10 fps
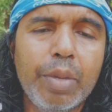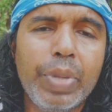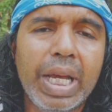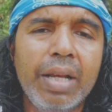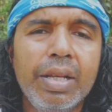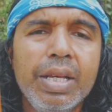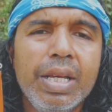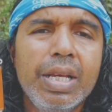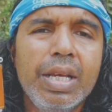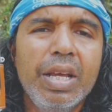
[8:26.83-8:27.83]
about
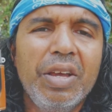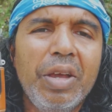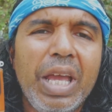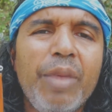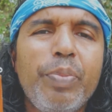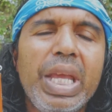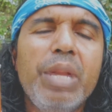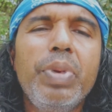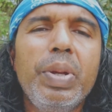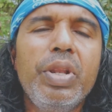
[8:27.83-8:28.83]
it being
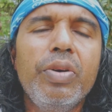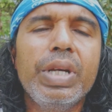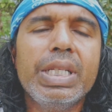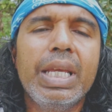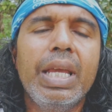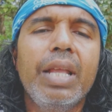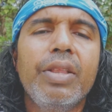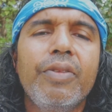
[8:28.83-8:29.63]
a bit noisy.